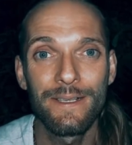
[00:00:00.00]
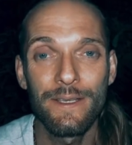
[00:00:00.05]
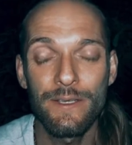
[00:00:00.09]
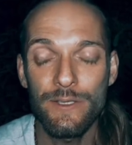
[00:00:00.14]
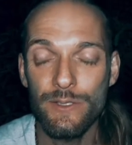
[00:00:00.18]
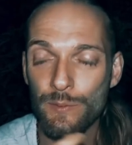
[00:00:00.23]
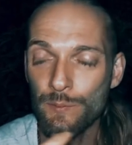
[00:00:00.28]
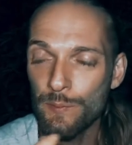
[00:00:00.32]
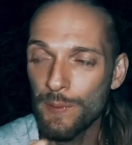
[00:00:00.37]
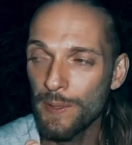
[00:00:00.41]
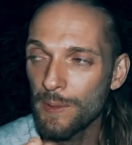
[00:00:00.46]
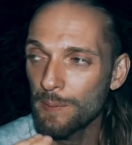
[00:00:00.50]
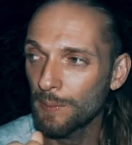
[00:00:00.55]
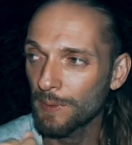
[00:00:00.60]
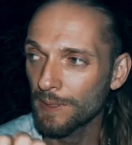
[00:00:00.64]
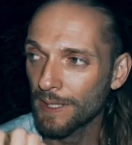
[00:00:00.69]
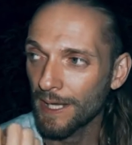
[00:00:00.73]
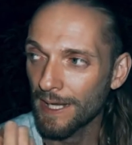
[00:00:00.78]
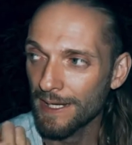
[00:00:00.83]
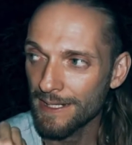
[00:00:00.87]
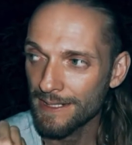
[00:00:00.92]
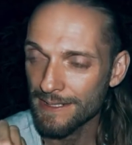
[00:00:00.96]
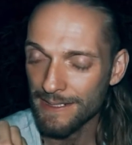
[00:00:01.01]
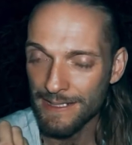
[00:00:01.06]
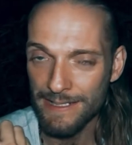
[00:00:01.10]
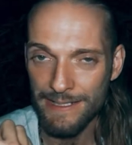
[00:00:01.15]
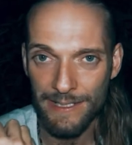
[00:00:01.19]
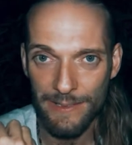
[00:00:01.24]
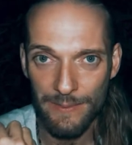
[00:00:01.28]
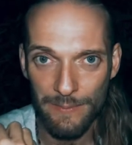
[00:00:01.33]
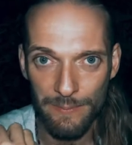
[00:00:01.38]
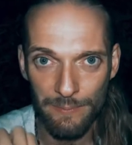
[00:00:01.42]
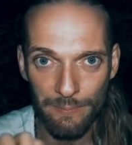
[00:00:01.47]
Some people get it
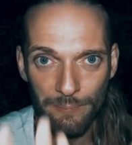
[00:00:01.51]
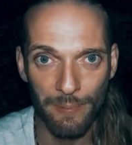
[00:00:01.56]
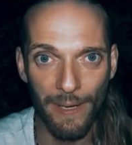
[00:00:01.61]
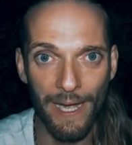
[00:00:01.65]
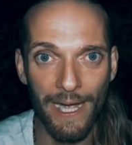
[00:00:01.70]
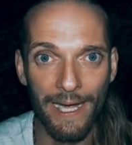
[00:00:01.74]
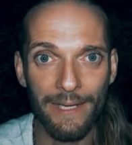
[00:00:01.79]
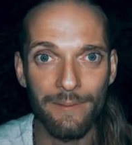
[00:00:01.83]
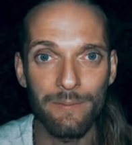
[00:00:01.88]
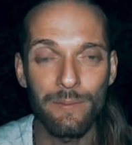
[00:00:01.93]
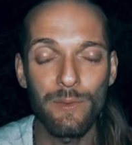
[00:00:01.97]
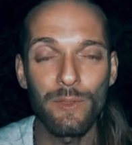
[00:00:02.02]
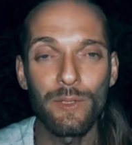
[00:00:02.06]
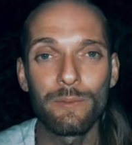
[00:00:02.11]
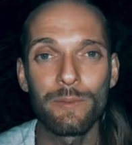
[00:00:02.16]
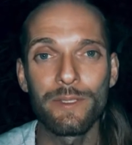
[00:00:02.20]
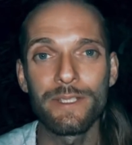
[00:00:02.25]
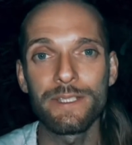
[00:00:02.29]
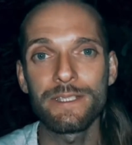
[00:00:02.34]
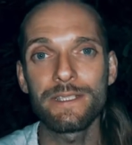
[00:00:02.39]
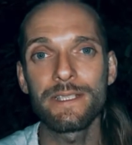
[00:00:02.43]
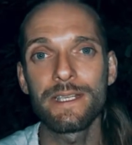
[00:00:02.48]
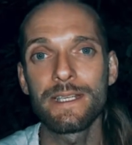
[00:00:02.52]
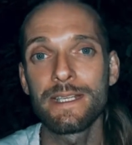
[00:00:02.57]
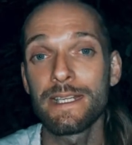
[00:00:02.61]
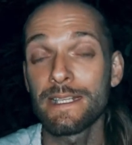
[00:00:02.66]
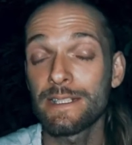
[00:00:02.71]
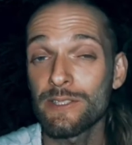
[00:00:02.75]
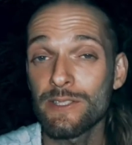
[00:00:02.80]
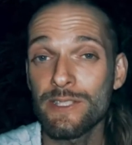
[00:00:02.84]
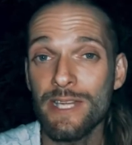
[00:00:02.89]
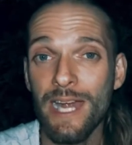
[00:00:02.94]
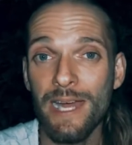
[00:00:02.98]
as a bang moment and
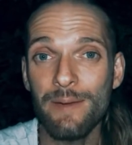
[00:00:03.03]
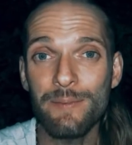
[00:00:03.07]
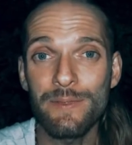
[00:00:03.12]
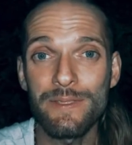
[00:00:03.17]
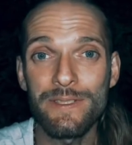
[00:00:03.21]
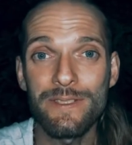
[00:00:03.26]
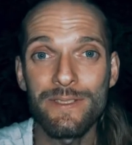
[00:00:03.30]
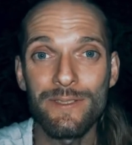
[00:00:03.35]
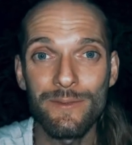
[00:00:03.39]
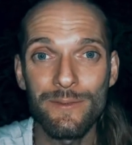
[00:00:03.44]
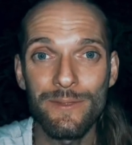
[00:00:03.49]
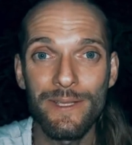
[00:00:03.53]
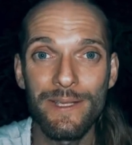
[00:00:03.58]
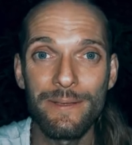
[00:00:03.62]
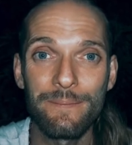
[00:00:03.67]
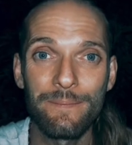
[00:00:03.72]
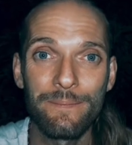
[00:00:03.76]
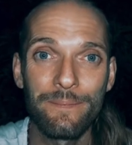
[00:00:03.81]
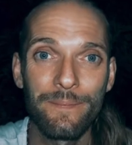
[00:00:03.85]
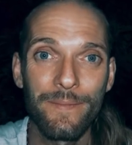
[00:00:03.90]
it just happens to them.